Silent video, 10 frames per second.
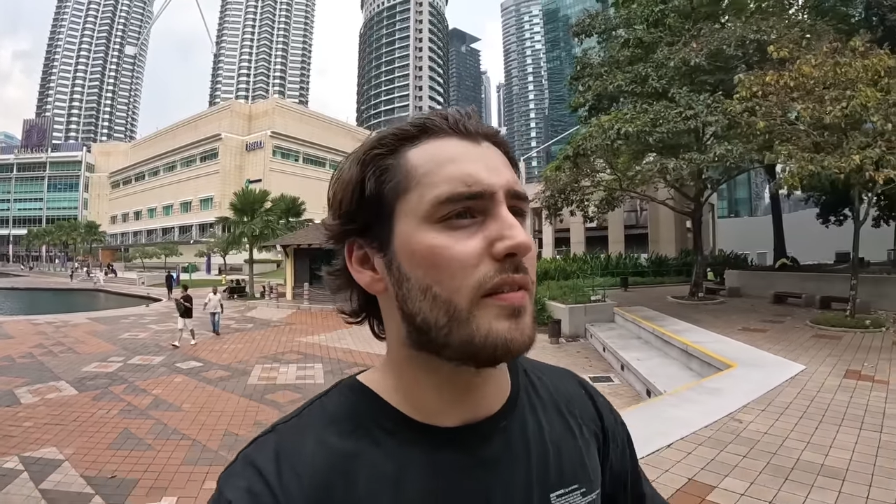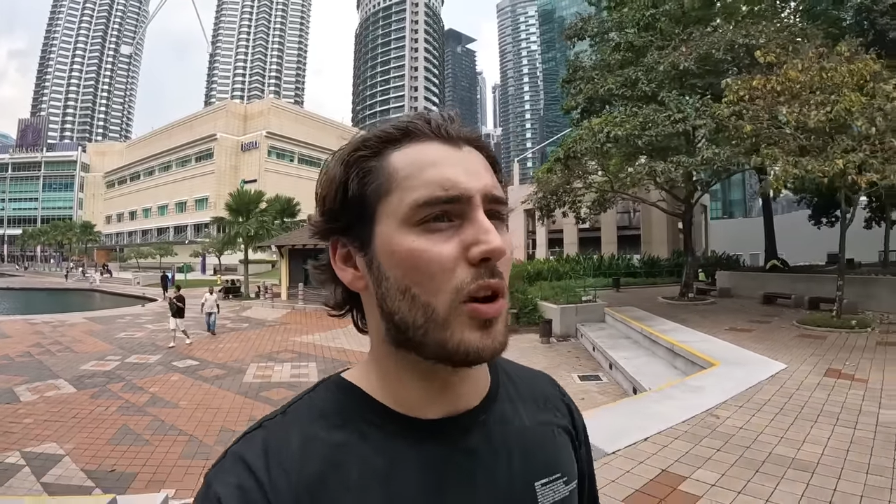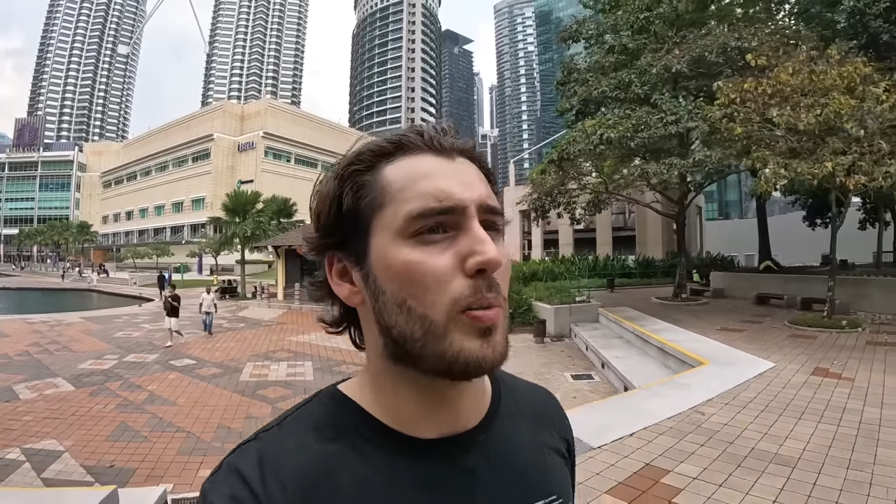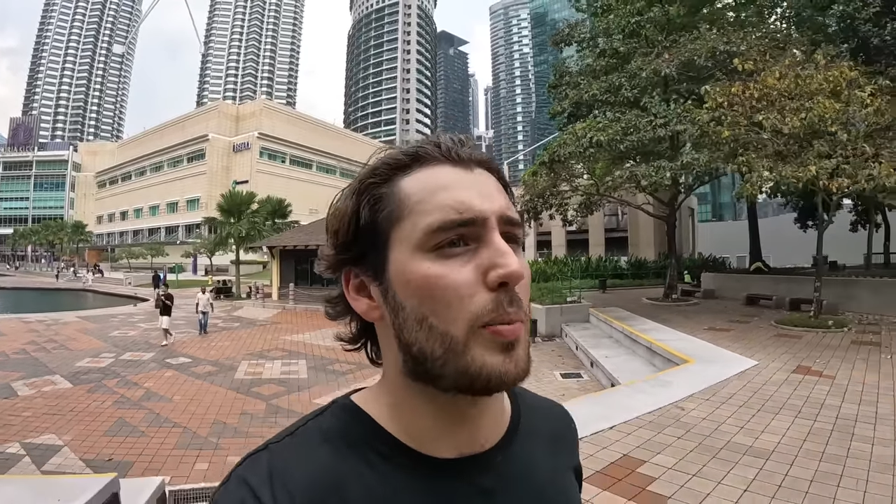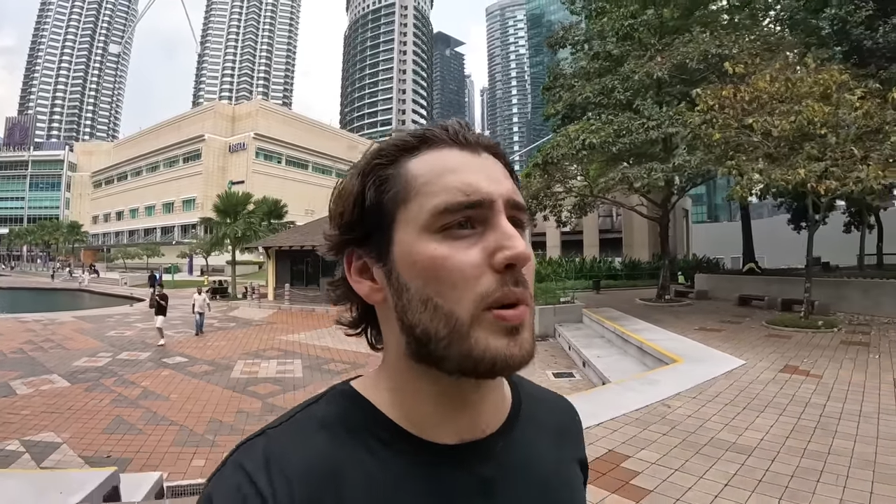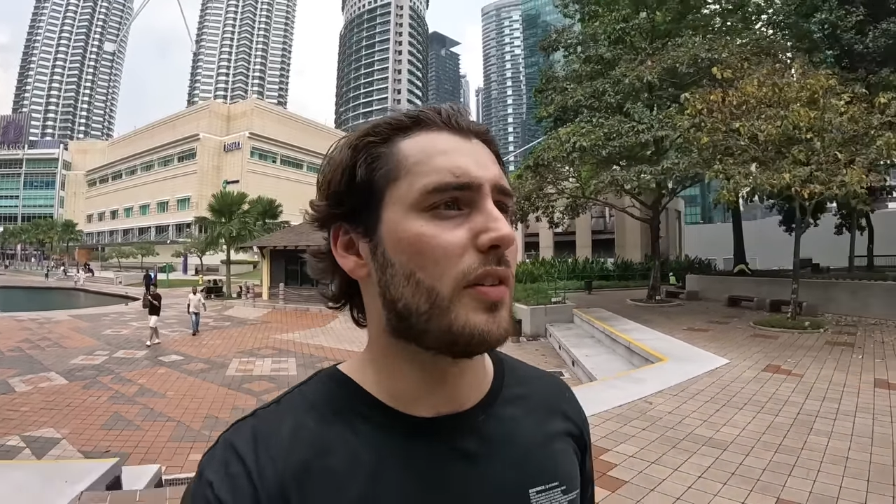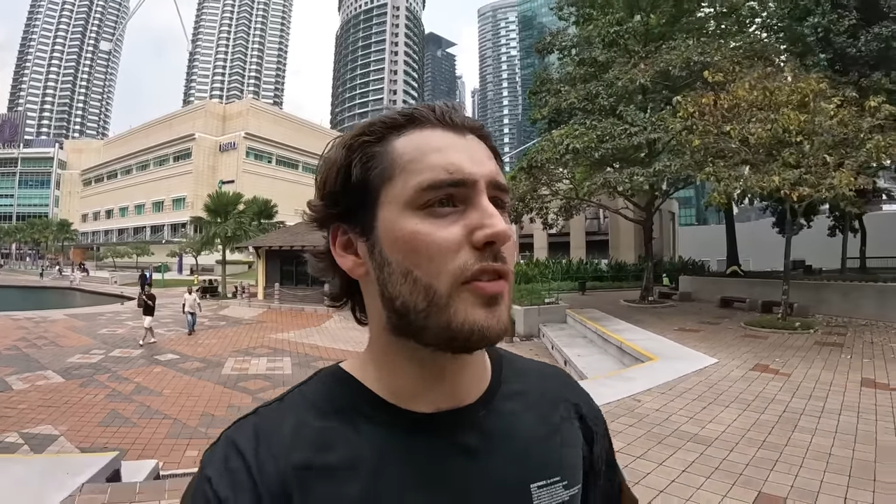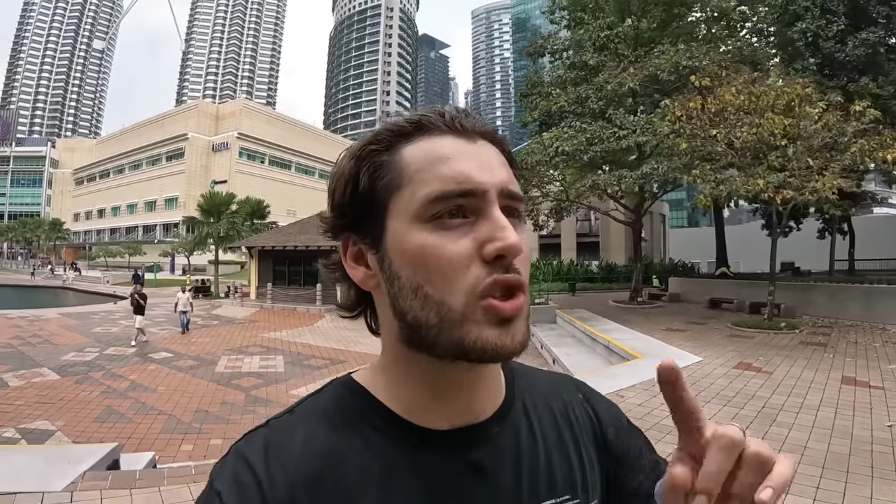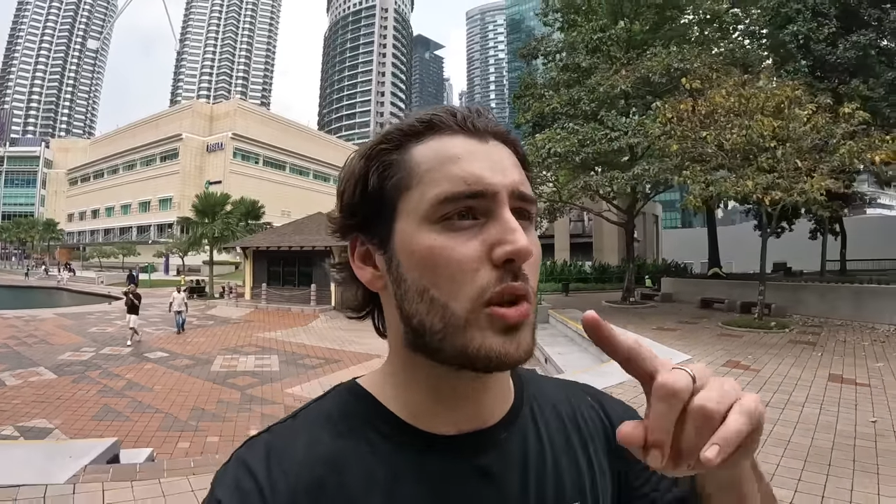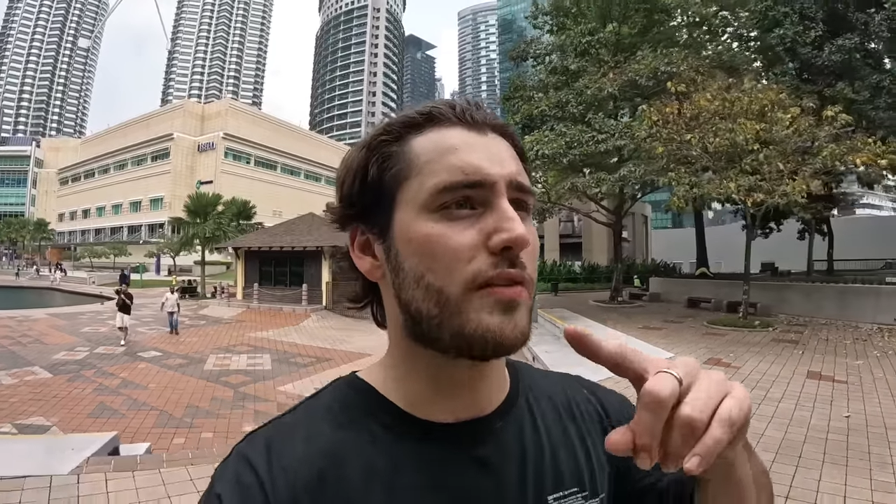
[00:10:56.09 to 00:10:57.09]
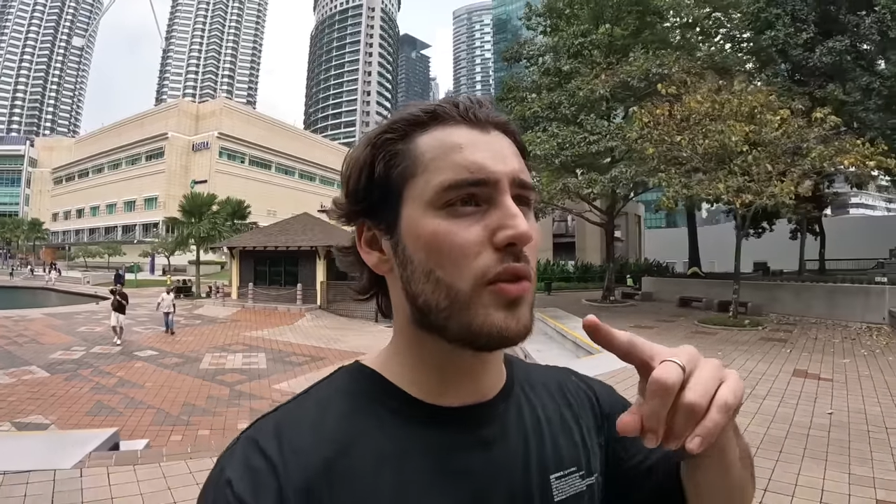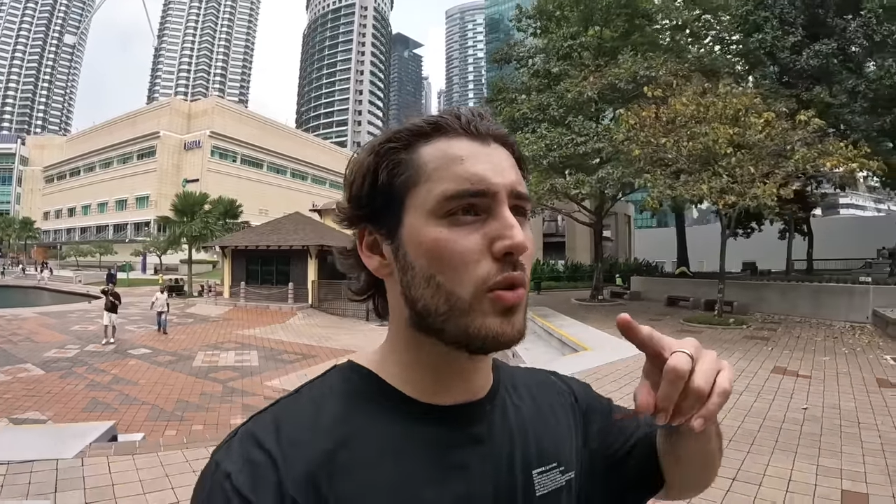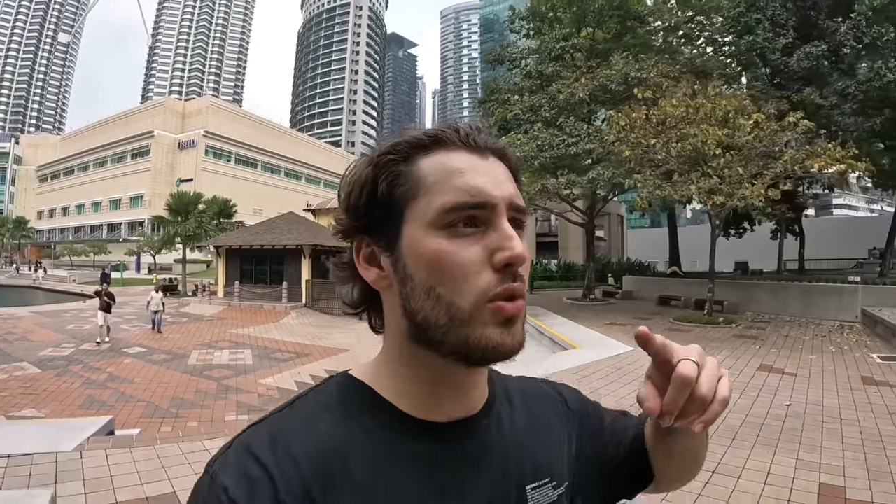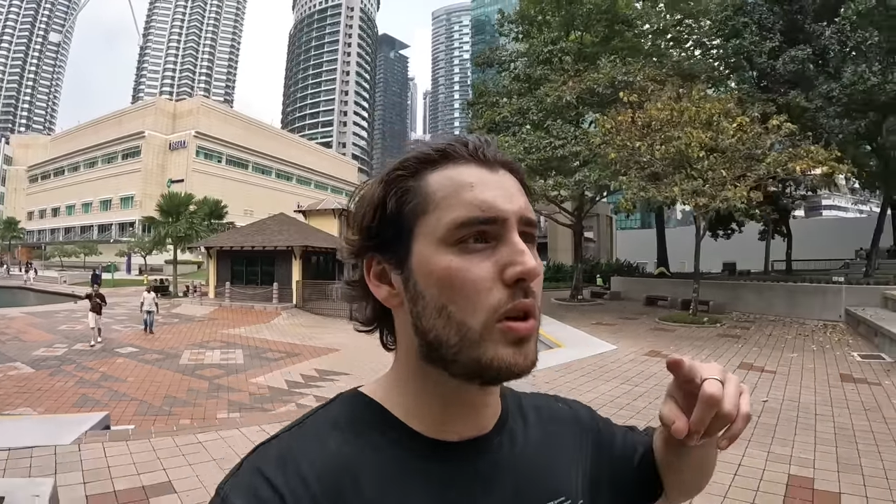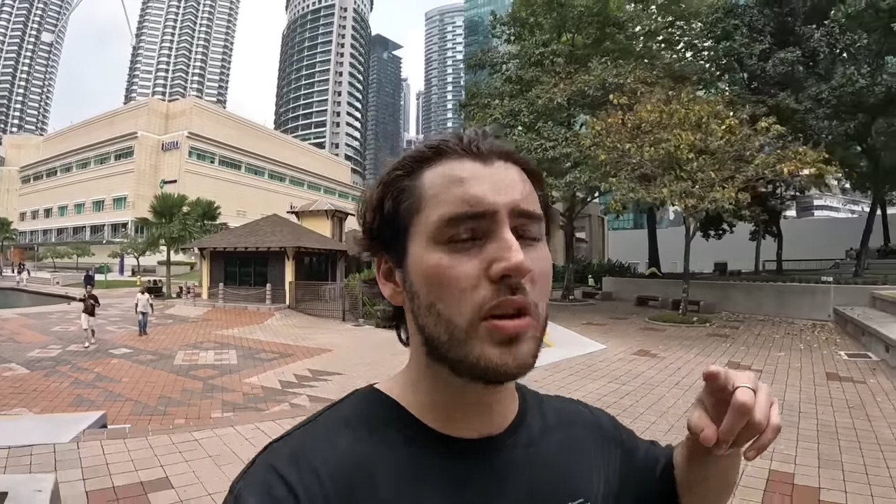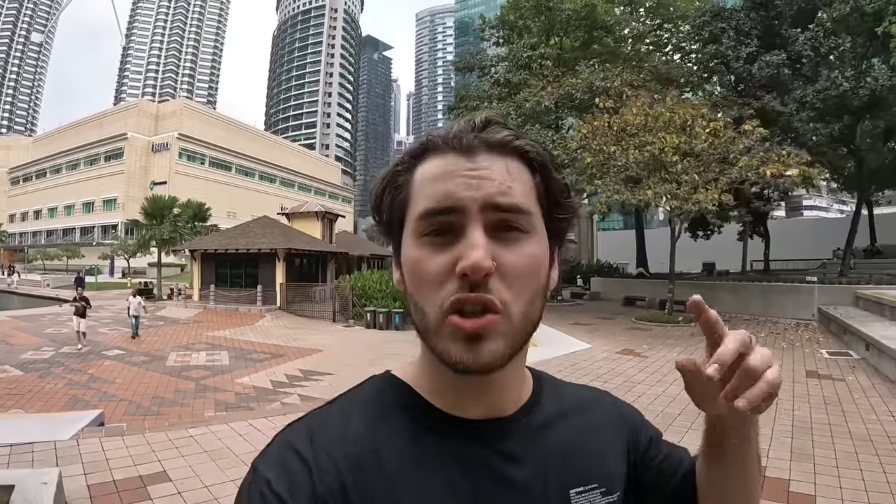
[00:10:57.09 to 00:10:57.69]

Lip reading: very popular for street food,